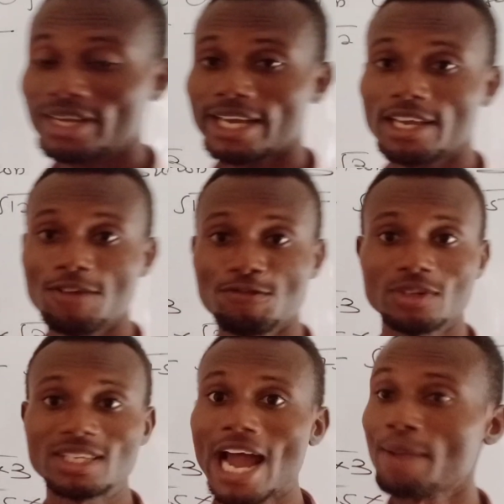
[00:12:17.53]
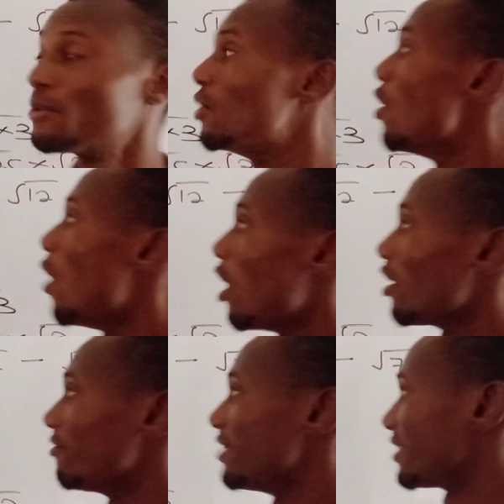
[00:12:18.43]
Okay, if you type all
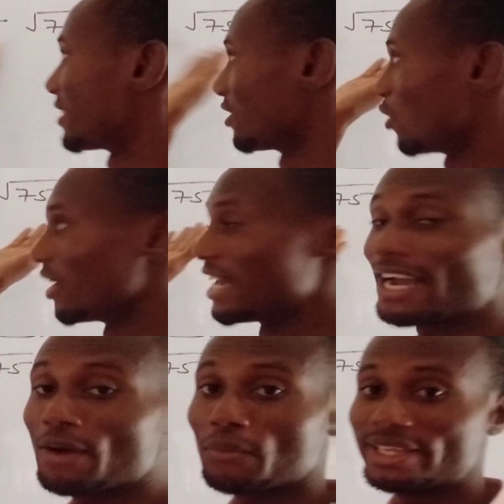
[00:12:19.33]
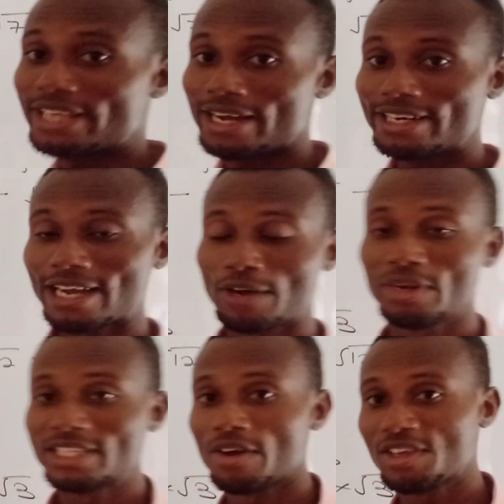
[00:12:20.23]
of these things on the
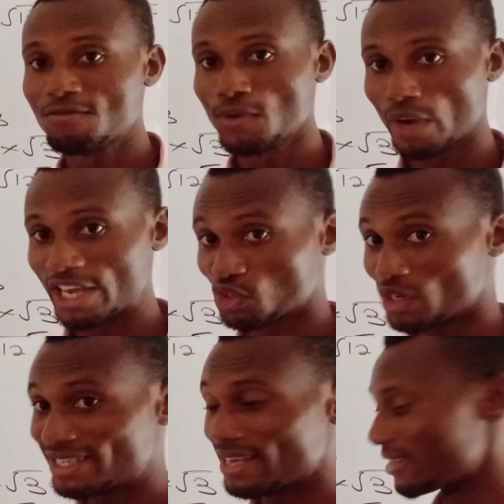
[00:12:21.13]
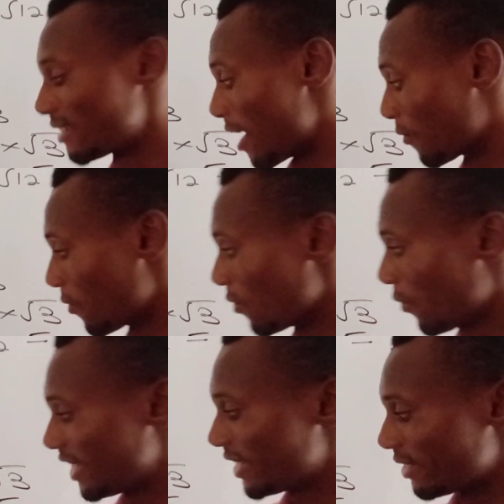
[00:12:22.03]
calculator will give you a straight answer,
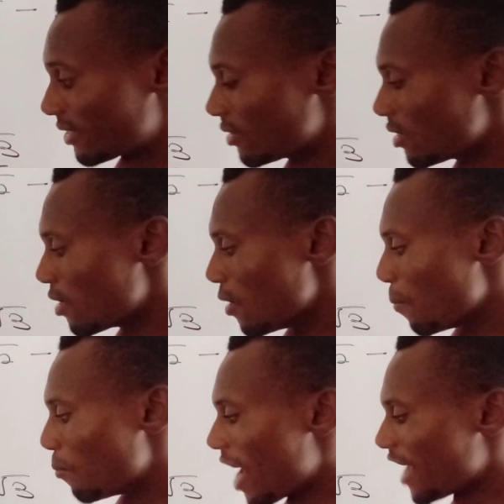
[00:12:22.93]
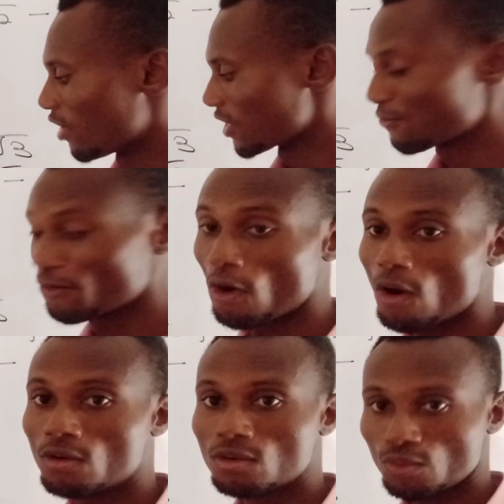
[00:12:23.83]
which is minus
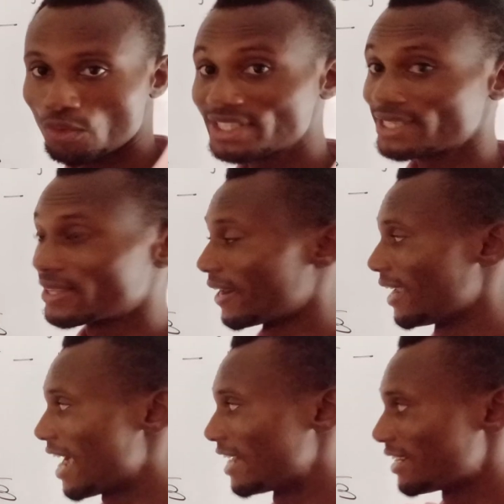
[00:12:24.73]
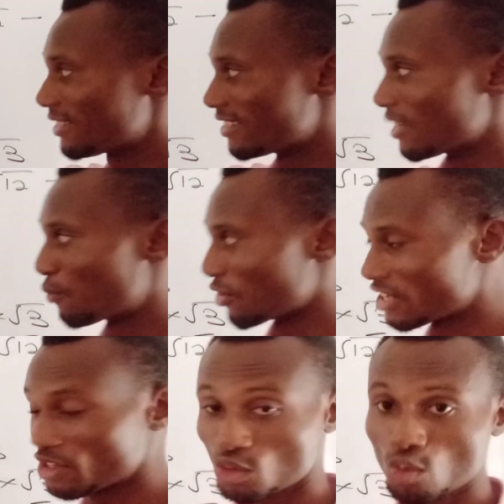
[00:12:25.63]
4 root 3. And this is the
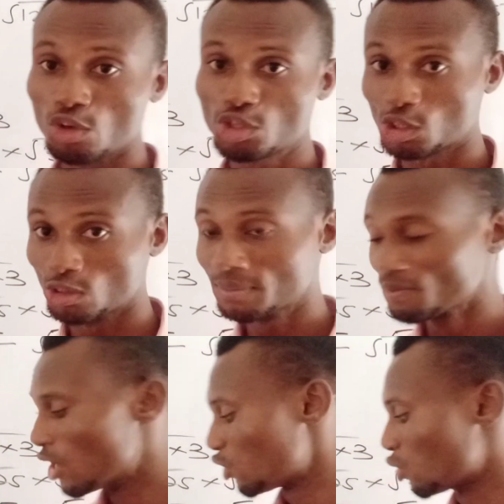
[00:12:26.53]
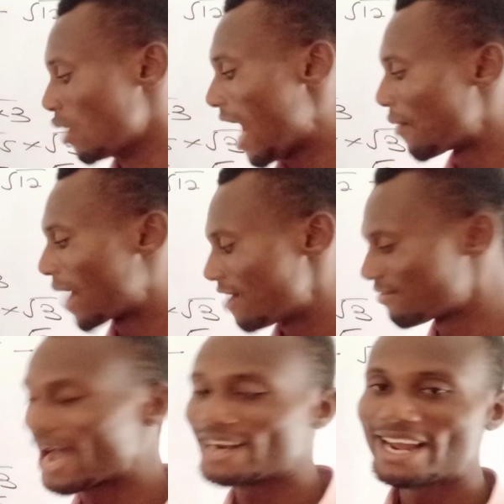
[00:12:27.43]
process to go through to arrive
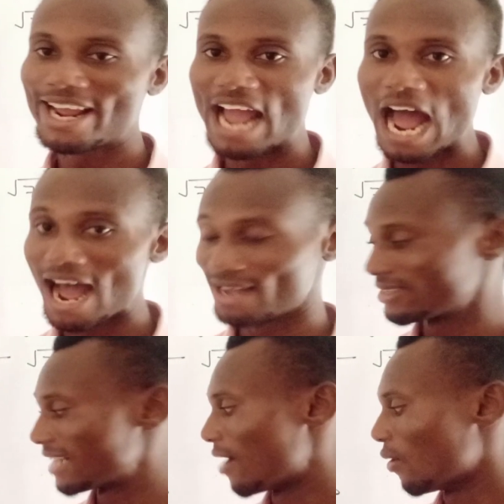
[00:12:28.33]
at the answer.